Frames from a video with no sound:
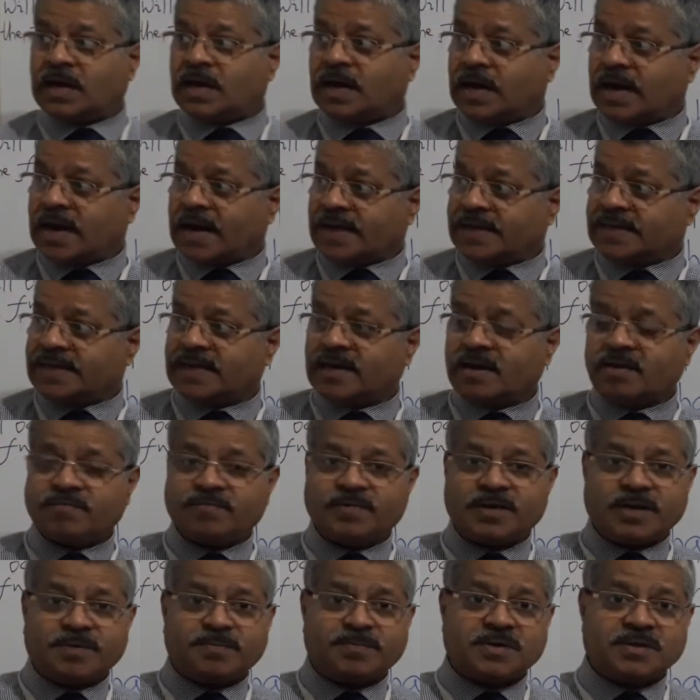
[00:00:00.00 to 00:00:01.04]
I have
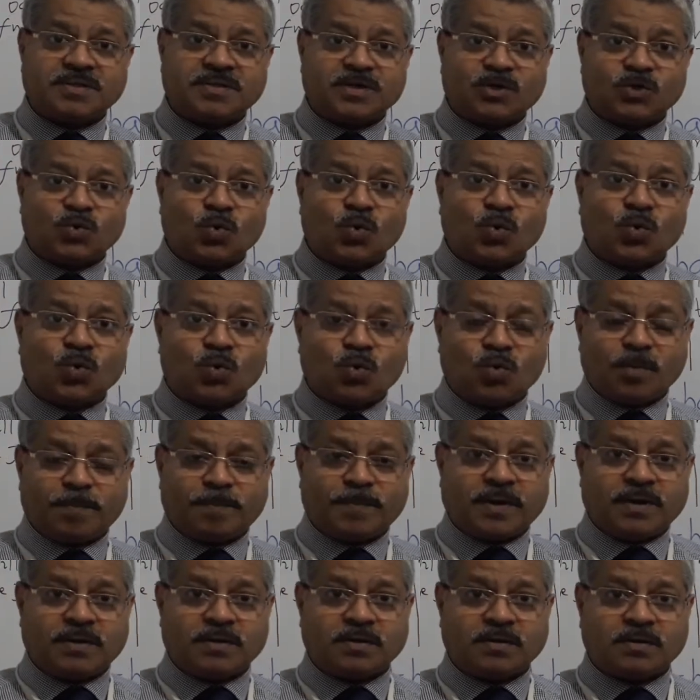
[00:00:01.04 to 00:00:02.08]
left the door
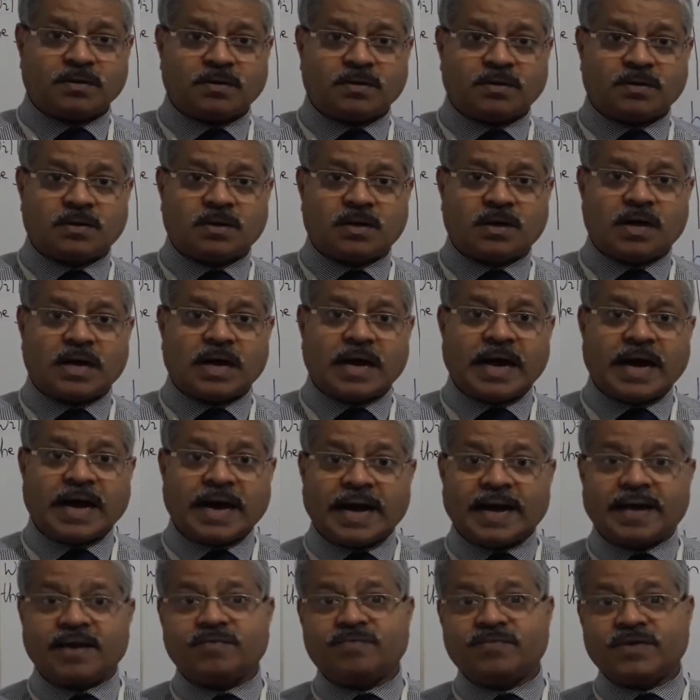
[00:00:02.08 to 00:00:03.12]
open.
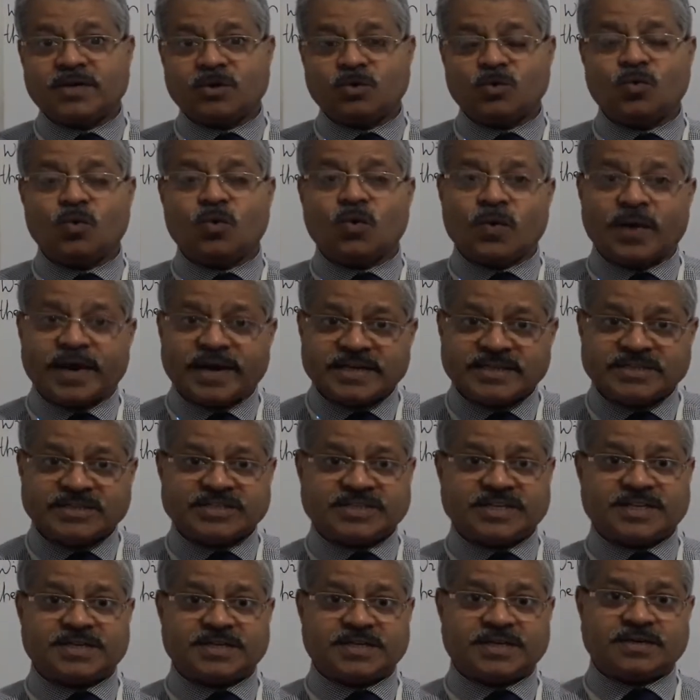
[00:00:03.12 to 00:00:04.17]
I will go and
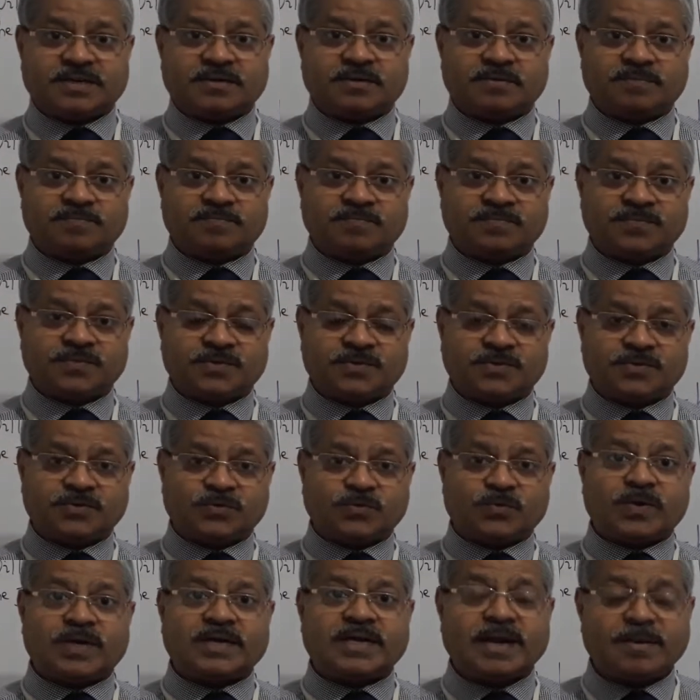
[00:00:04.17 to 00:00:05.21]
shut it. So
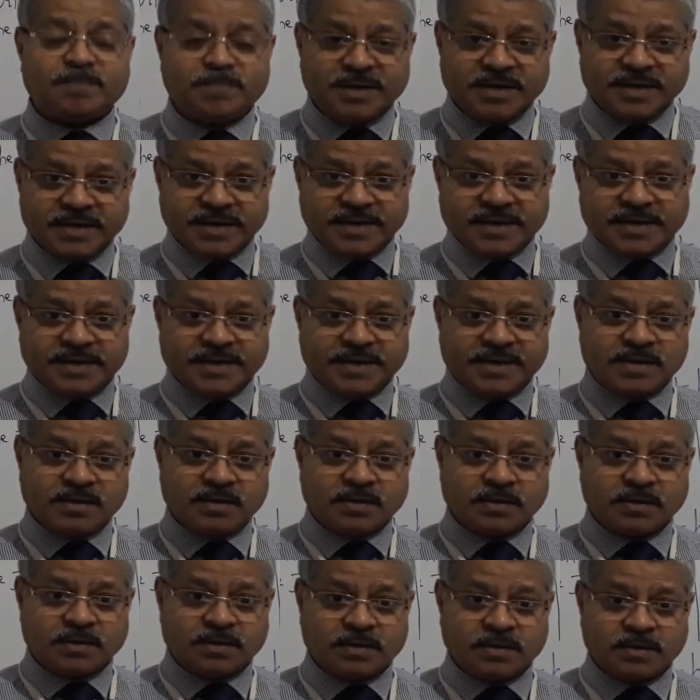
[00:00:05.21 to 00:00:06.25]
what I am
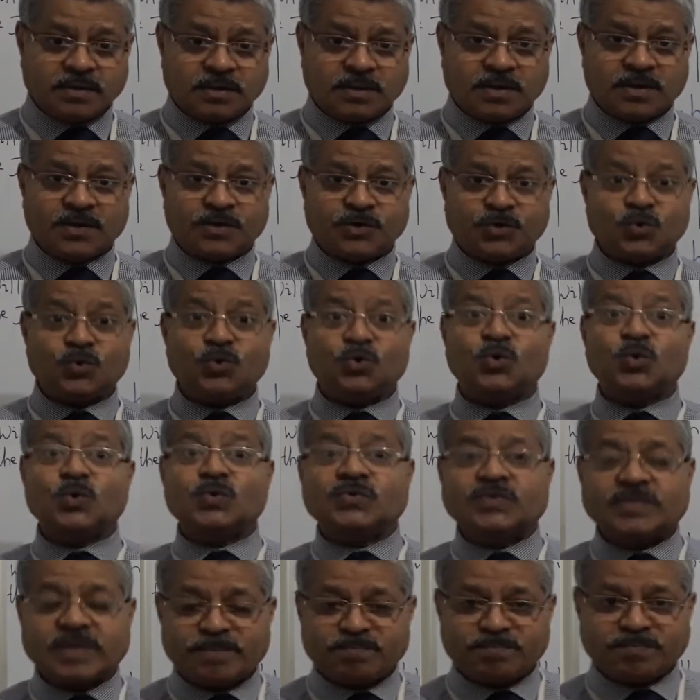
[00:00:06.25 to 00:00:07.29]
indicating? To do
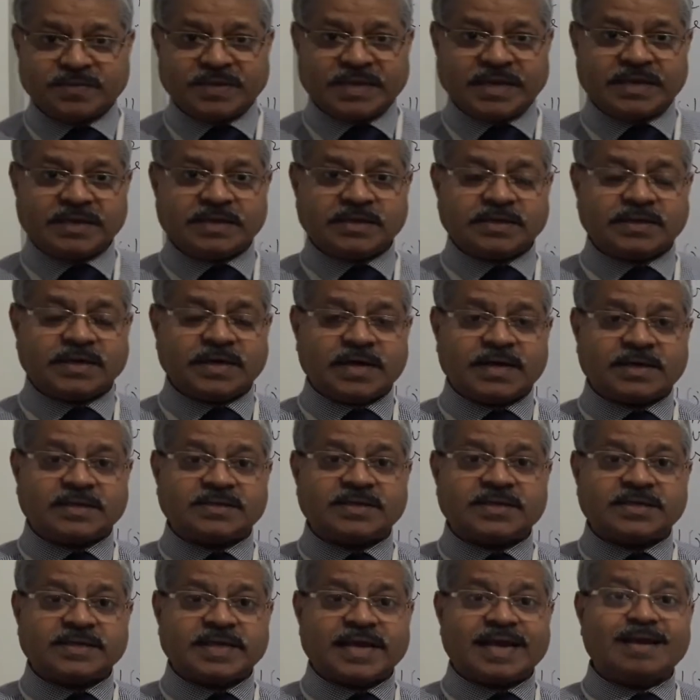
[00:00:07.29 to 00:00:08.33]
something at
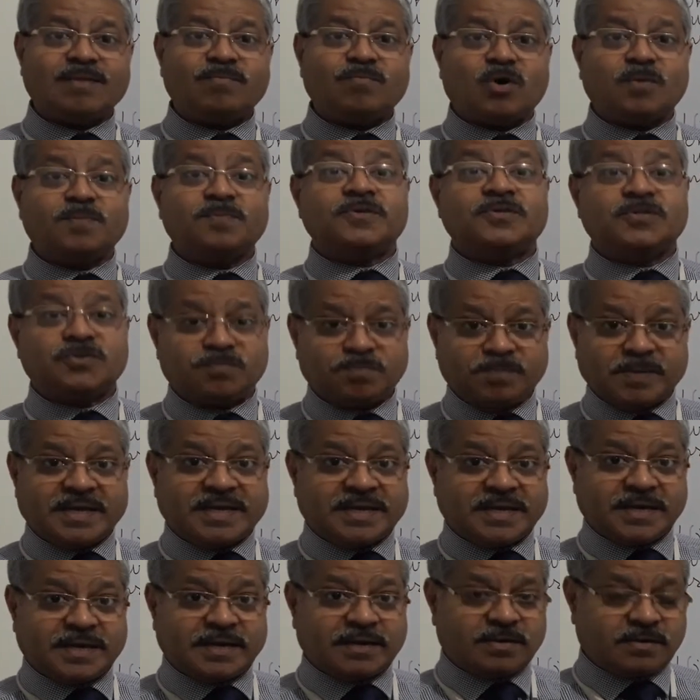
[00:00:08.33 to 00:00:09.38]
the time of
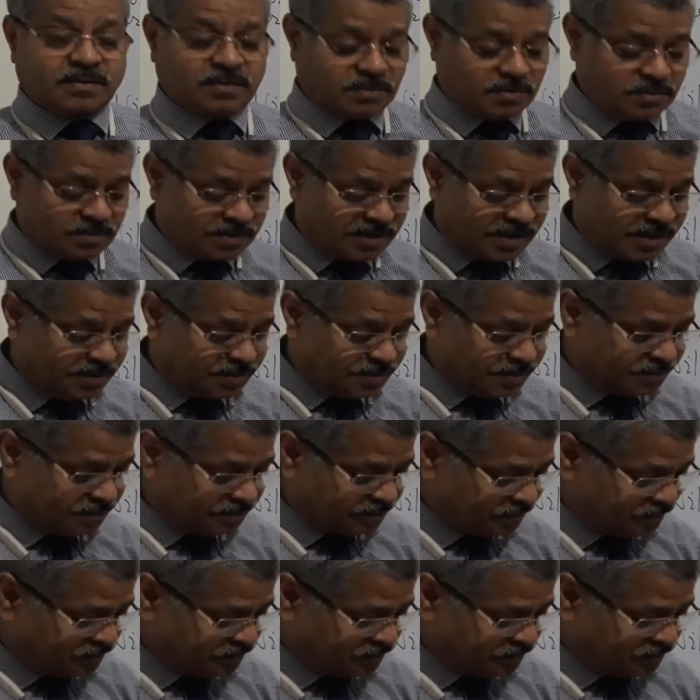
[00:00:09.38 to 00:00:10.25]
speaking. Right?